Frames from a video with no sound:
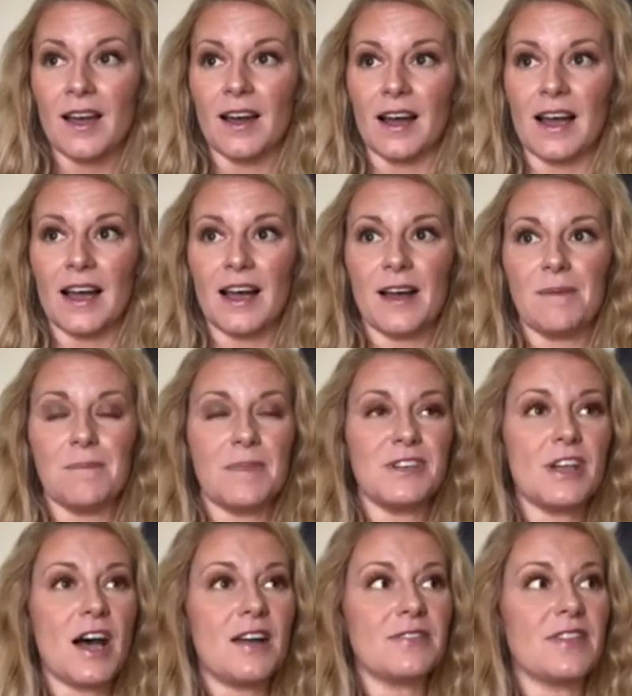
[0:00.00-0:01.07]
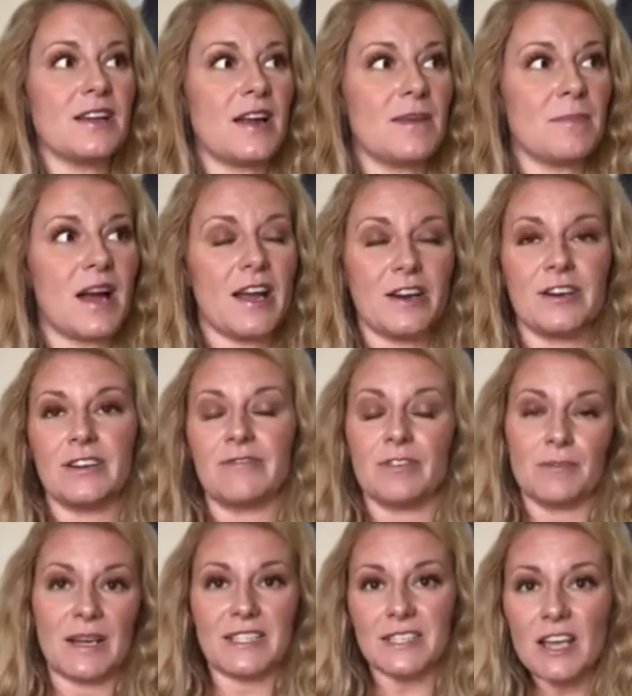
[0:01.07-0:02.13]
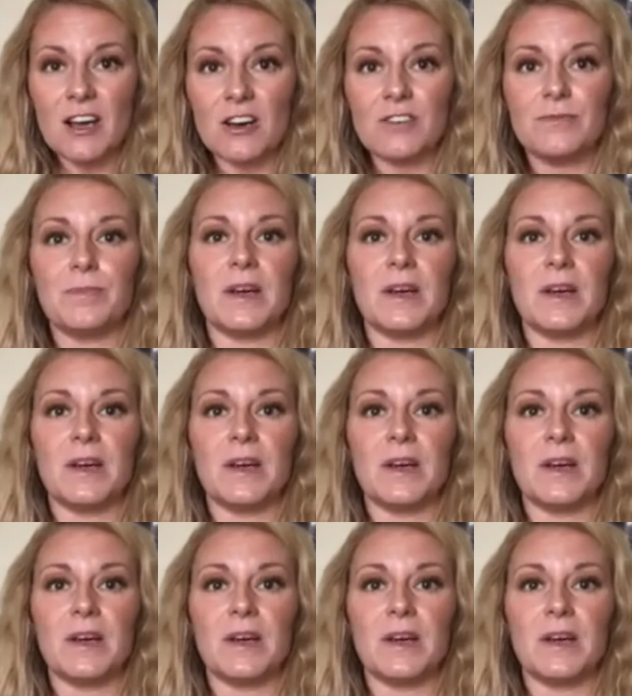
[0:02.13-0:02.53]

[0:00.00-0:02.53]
Not that I'm hiring for myself,